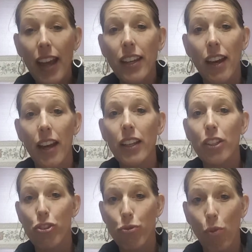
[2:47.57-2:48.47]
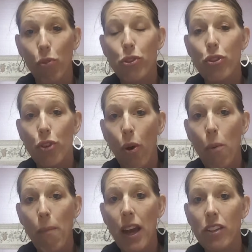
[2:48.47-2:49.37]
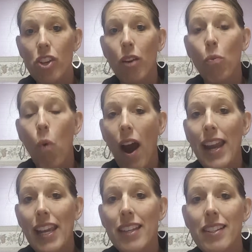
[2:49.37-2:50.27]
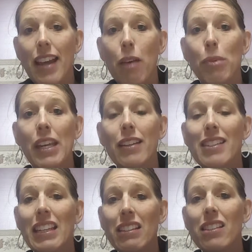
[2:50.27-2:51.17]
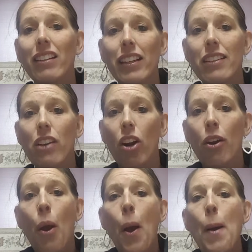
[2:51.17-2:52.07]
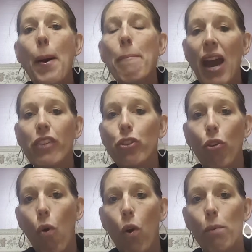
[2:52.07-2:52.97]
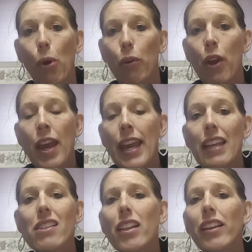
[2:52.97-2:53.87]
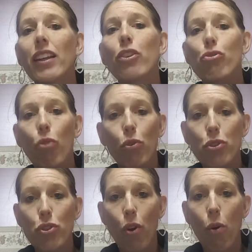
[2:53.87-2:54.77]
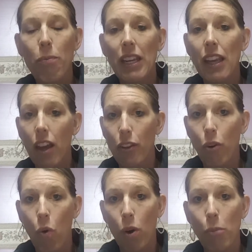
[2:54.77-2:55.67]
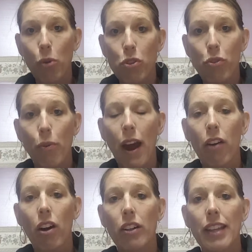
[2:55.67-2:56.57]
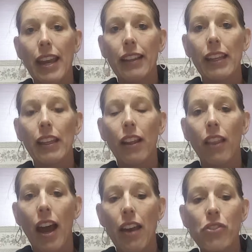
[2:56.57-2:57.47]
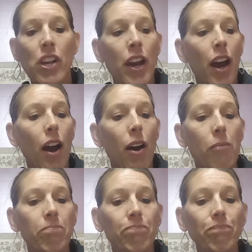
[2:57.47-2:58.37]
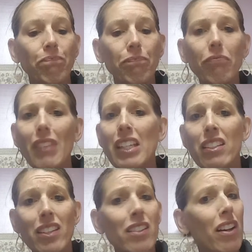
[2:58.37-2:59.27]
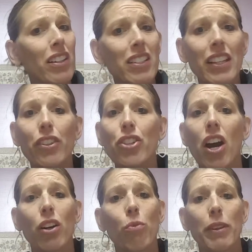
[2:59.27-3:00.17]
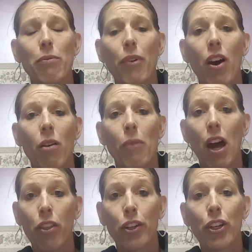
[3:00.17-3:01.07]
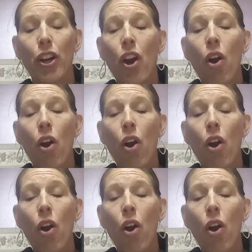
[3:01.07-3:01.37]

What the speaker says: gut controls so much. And why is that? Because insulin is our master hormone. Insulin controls so many other hormones throughout our daily lives. It's on a teeter-totter with other